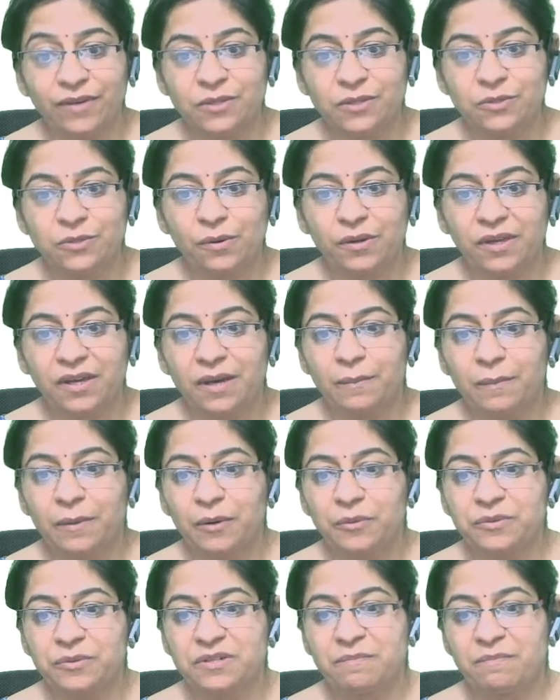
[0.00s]
are talking
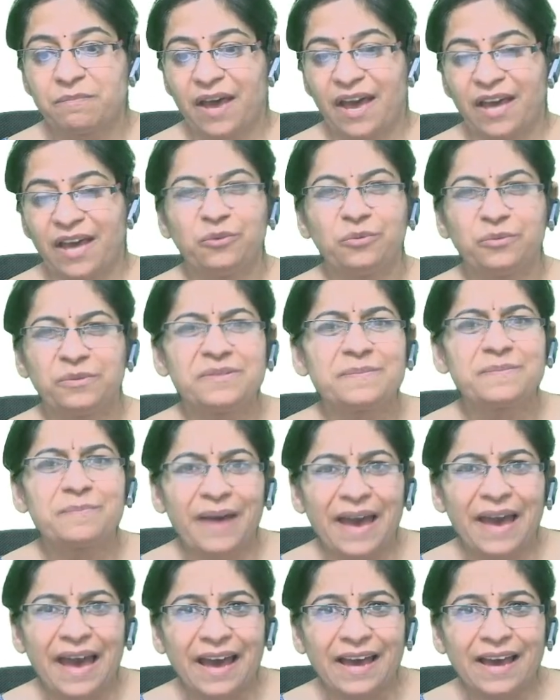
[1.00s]
about a man who's
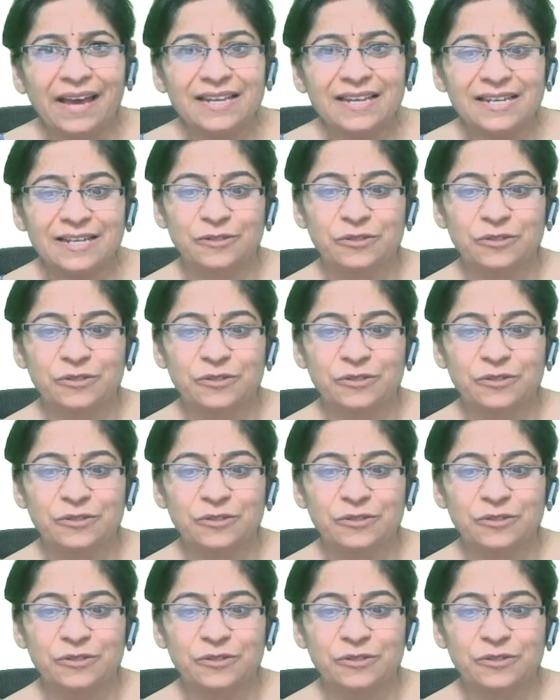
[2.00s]
bad,